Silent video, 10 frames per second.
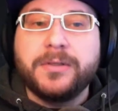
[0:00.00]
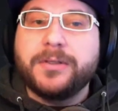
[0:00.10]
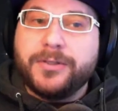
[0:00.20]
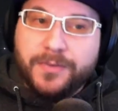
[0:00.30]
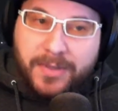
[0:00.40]

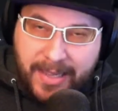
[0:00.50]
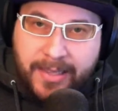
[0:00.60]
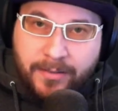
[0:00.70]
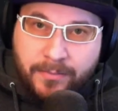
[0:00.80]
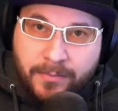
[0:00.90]
you
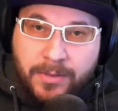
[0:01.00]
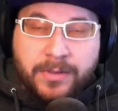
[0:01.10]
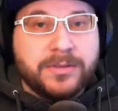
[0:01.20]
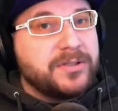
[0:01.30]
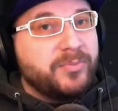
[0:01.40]
can.
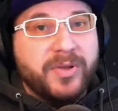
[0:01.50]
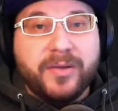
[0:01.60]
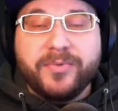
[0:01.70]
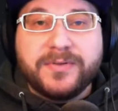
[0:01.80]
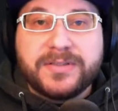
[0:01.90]
Some
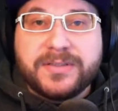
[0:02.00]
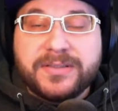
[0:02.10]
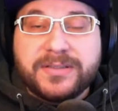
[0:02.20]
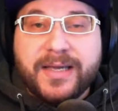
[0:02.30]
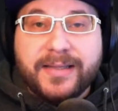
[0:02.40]
people just
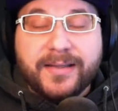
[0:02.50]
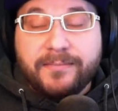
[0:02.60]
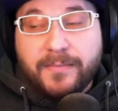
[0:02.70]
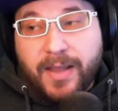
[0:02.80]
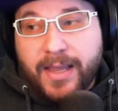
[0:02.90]
decide that,
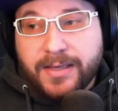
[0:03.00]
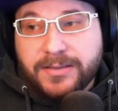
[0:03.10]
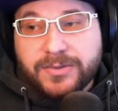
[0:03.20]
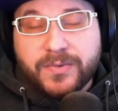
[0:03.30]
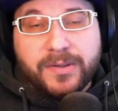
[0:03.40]
hey, I
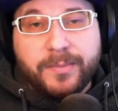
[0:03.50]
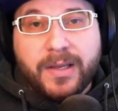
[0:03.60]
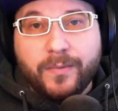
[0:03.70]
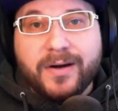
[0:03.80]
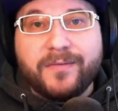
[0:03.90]
just want to
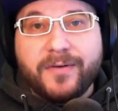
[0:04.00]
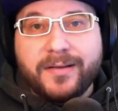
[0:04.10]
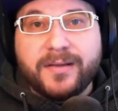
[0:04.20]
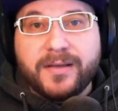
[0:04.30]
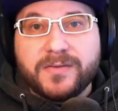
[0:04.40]
make whatever I
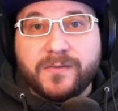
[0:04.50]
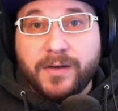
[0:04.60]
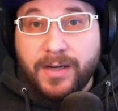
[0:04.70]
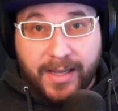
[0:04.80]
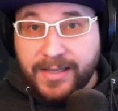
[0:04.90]
think is
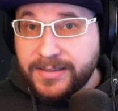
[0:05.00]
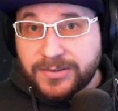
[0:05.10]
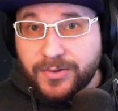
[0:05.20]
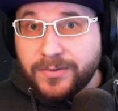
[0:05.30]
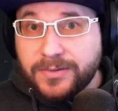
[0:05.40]
fun. And that's
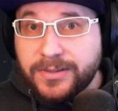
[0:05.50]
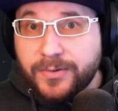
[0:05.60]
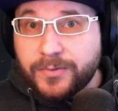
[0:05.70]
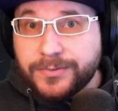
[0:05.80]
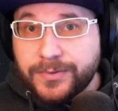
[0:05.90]
totally
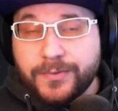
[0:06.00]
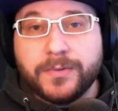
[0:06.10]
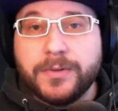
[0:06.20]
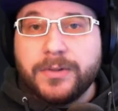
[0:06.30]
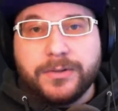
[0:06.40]
cool, too.
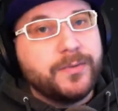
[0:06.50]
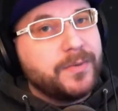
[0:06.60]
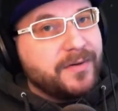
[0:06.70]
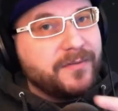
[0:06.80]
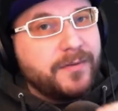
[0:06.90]
Do
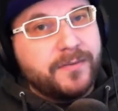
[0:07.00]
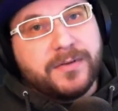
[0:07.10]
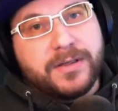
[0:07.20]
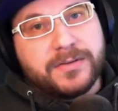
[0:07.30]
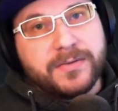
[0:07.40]
whatever you
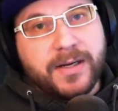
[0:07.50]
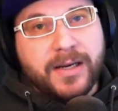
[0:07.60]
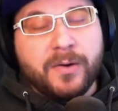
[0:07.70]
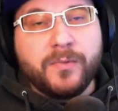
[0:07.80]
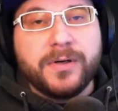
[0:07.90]
think is right
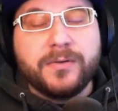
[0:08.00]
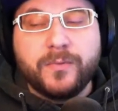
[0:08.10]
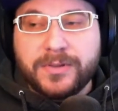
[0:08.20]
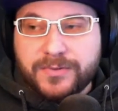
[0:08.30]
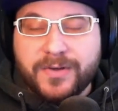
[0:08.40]
and
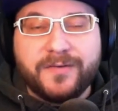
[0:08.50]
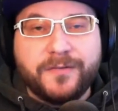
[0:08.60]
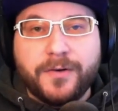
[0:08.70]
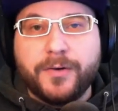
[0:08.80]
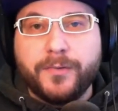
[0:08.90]
what is right
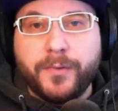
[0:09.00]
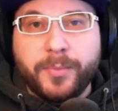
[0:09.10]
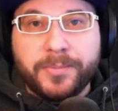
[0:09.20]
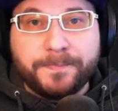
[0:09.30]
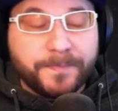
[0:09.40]
for your group.
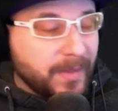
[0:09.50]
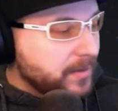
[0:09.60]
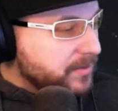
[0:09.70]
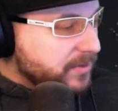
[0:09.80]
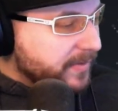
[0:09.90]

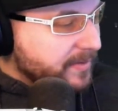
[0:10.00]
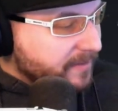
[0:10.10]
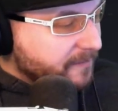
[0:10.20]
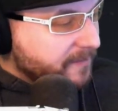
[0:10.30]
So I think for